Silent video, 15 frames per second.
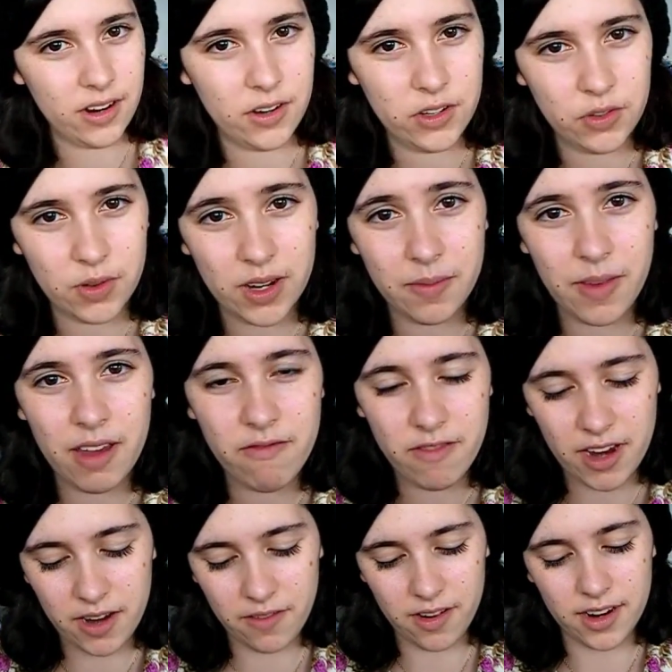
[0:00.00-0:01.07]
here's one of my
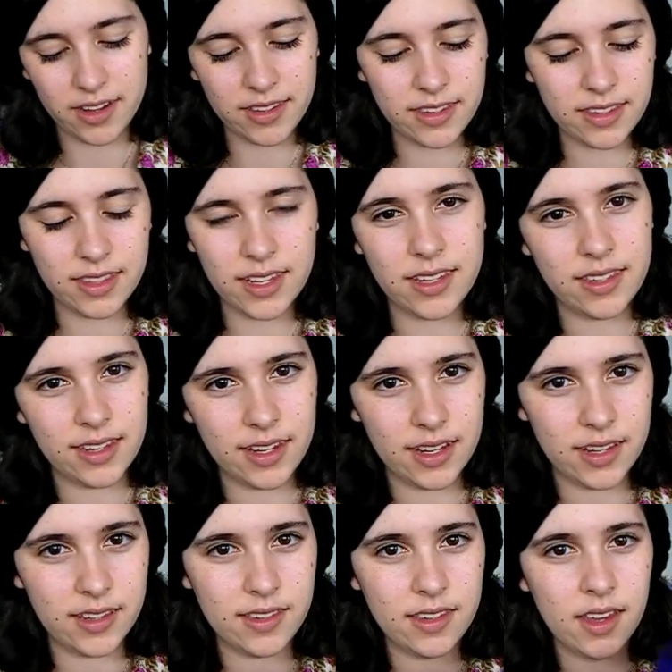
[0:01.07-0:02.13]
favorites. This
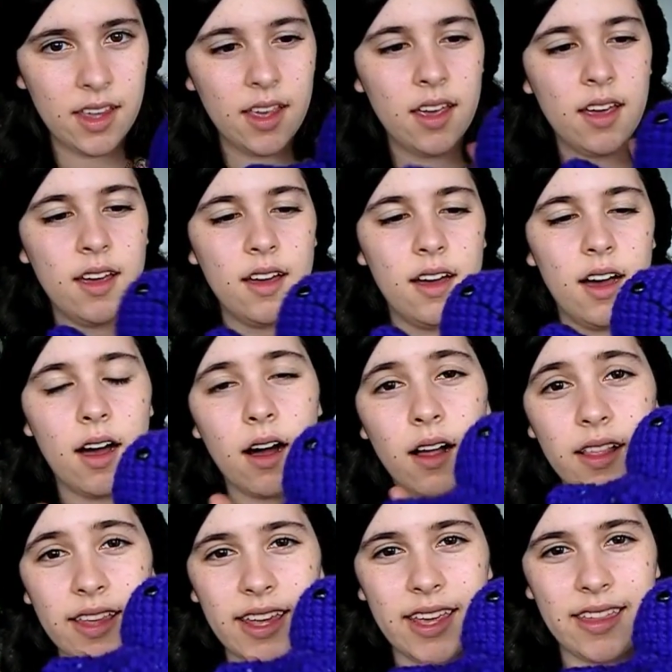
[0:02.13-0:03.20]
is
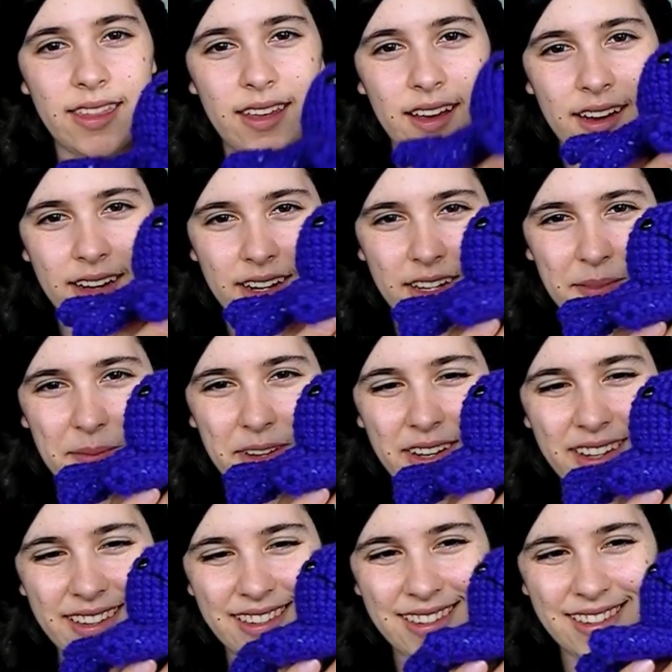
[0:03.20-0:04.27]
Ollie the
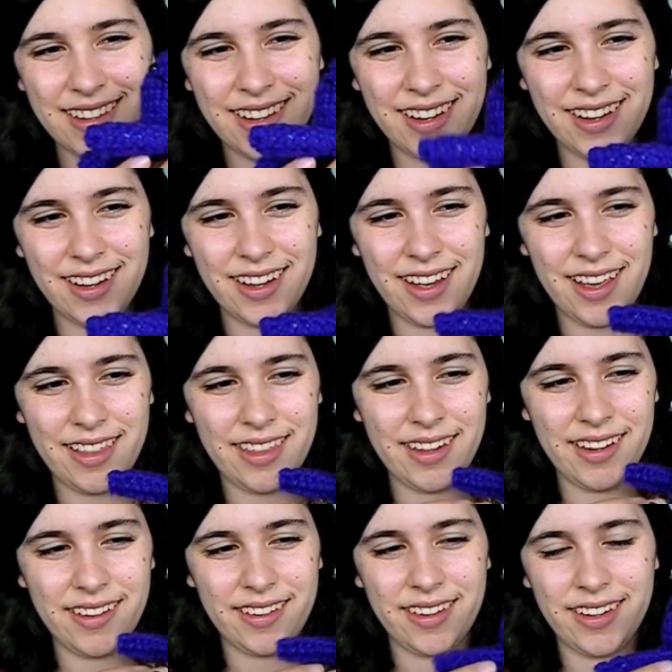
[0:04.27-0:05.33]
octopus. I
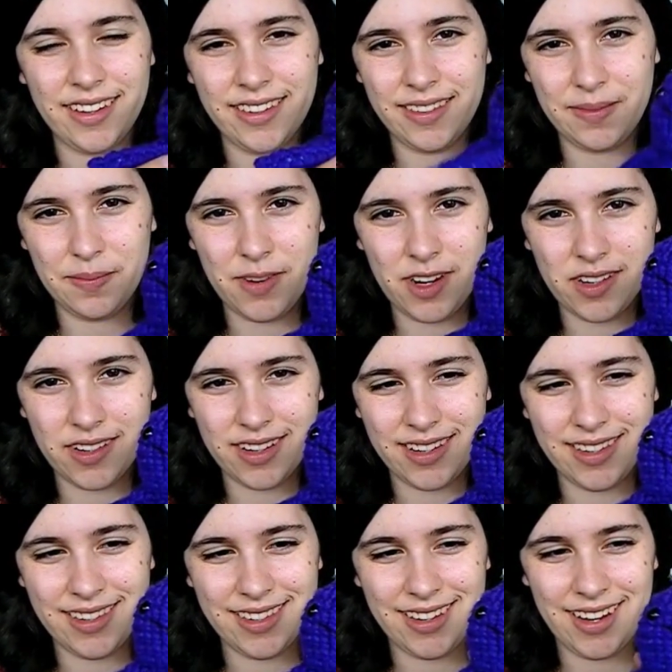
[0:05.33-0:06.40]
think she's
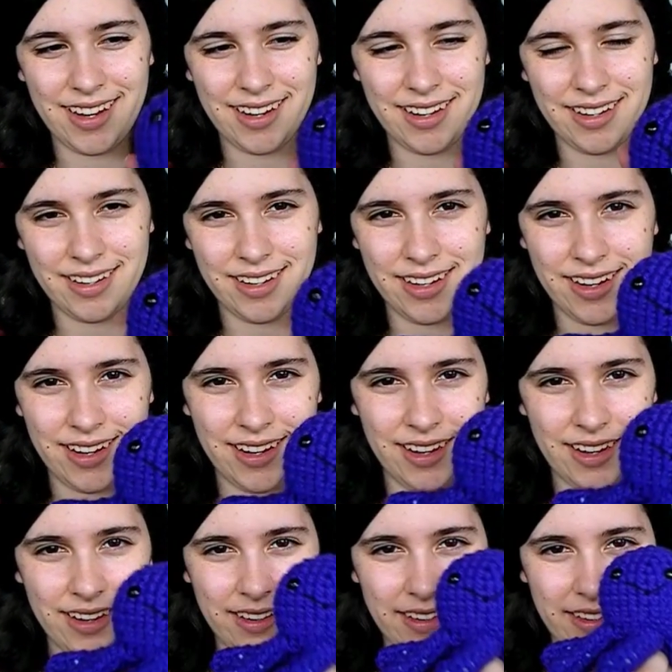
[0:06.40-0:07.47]
precious and
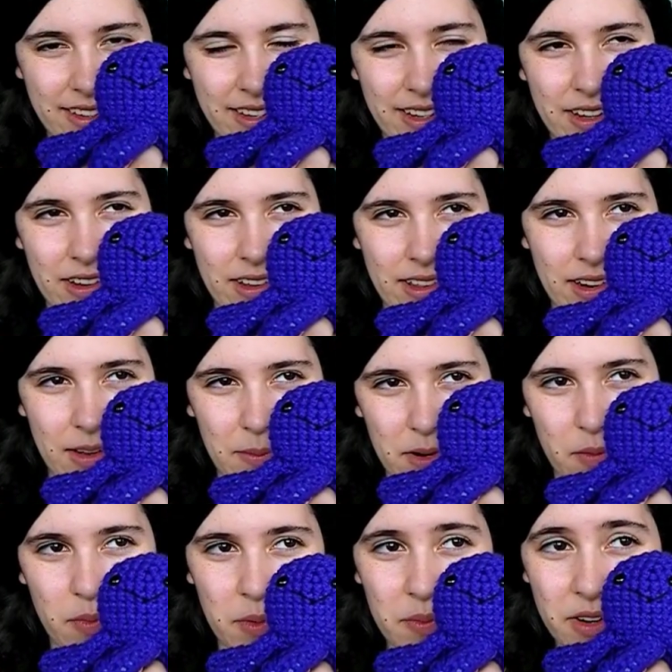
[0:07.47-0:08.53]
just a cute little
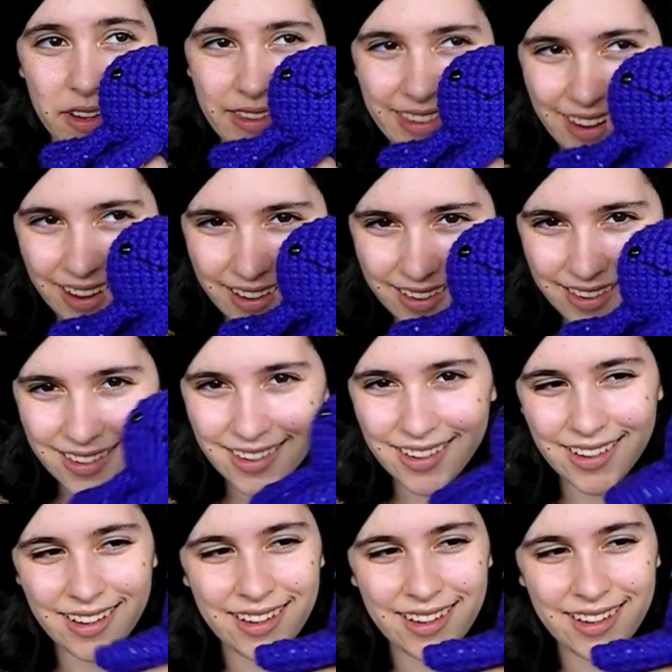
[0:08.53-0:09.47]
purple princess.